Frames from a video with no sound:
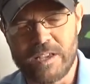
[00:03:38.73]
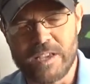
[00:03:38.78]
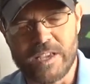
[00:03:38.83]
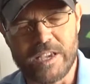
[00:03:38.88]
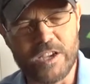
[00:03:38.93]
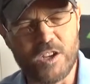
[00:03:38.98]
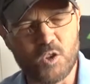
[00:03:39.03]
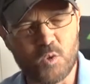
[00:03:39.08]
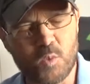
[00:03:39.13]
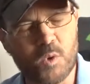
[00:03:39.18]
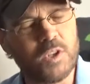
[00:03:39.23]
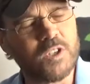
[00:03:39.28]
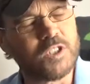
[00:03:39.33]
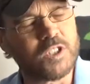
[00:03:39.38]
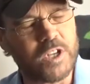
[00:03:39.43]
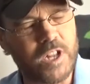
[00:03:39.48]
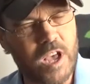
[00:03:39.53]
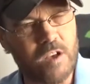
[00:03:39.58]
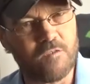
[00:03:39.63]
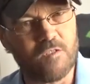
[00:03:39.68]
each one
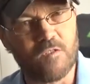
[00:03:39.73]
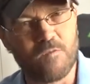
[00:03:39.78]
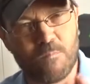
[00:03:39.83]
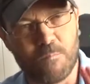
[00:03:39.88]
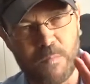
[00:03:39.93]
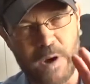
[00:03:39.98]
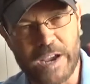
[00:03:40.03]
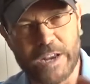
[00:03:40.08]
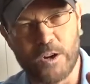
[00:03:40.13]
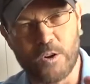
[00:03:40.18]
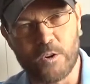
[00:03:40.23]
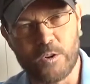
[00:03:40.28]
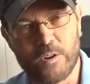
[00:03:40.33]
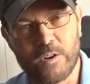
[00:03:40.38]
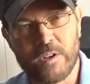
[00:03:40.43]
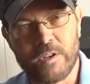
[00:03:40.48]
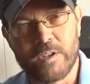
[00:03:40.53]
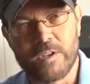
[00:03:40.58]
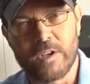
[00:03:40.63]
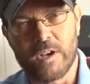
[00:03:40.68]
should have a minor
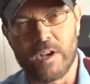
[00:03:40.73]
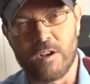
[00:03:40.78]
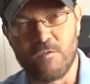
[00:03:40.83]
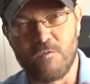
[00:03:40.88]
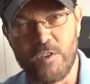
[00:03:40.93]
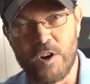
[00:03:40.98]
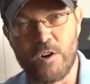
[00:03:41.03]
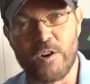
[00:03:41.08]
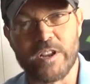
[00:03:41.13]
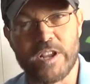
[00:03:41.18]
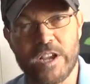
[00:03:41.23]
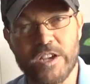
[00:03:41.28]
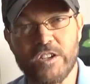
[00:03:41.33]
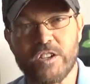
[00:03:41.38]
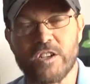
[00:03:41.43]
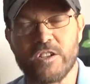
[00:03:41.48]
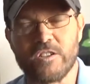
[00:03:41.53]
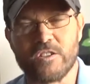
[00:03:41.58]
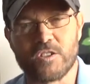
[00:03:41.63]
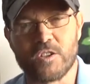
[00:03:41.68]
uh,
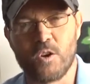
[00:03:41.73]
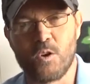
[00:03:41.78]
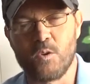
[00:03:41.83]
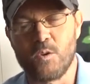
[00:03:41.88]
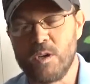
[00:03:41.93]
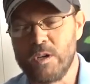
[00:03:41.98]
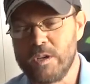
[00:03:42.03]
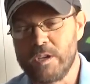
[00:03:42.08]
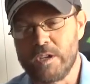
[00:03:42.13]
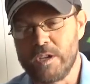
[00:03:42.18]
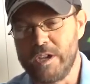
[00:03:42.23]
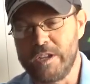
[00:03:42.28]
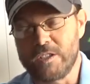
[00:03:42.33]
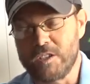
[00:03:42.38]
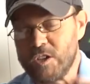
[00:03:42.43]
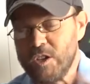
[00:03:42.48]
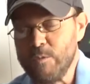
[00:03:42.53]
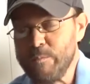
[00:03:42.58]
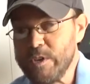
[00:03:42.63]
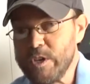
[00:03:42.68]
variation, so it's
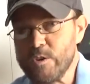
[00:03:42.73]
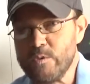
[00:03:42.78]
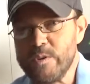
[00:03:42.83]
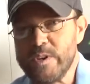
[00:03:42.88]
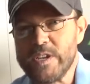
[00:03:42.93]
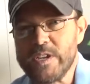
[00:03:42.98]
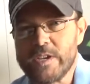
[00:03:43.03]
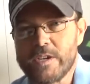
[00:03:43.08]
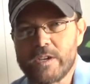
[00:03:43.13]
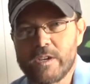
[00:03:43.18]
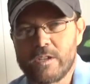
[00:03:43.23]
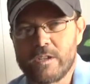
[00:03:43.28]
going to be unique.